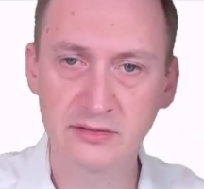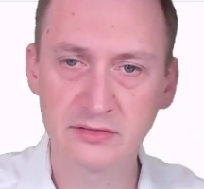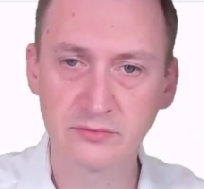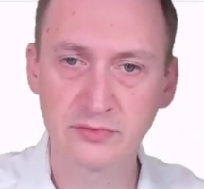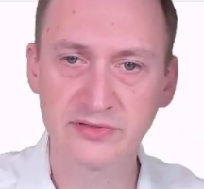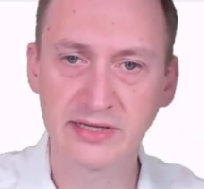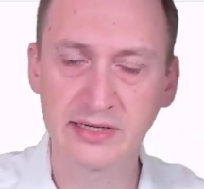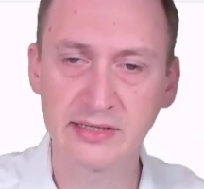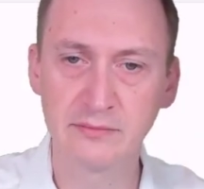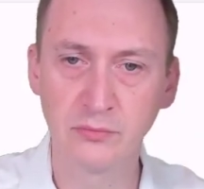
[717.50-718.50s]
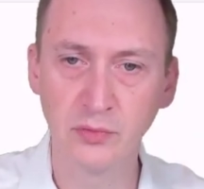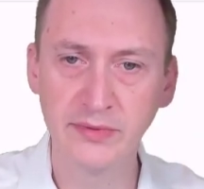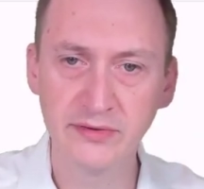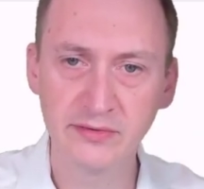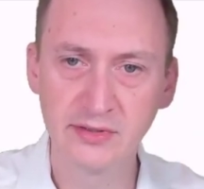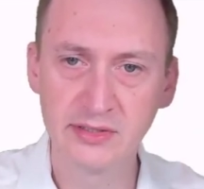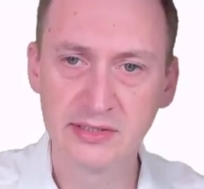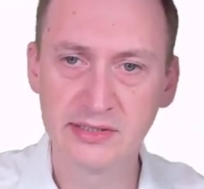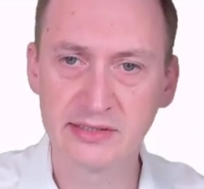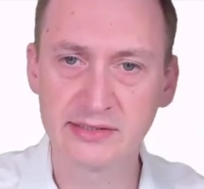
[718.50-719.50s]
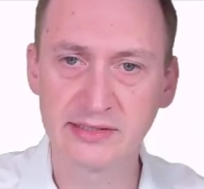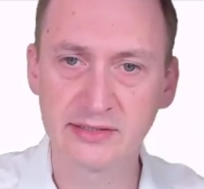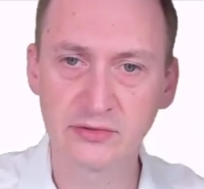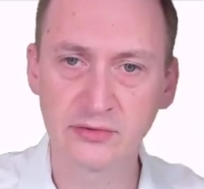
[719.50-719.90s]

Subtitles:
will take a moment and then it's going